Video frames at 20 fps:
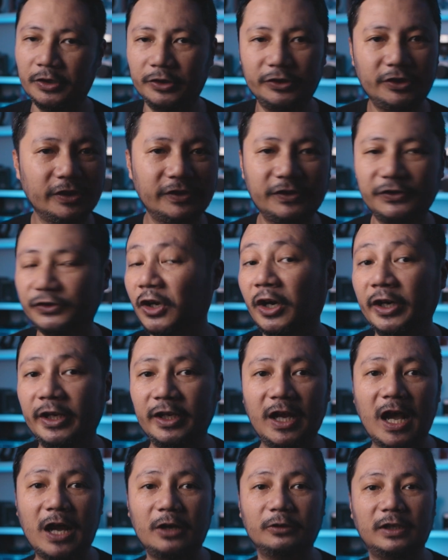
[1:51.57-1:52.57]
you're just
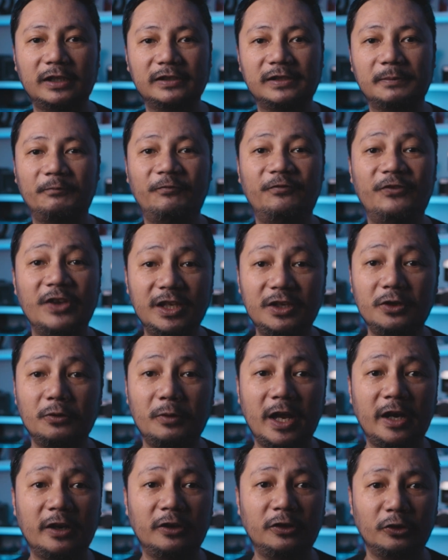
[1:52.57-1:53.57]
starting out as a video
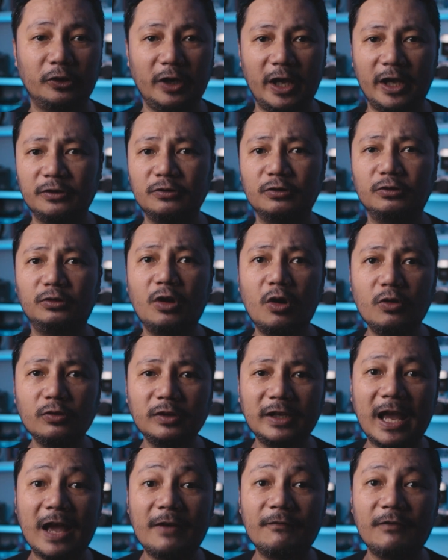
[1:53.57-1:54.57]
editor and you
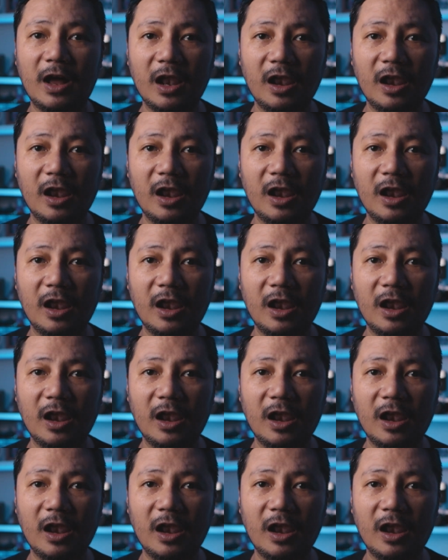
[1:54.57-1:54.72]
don't have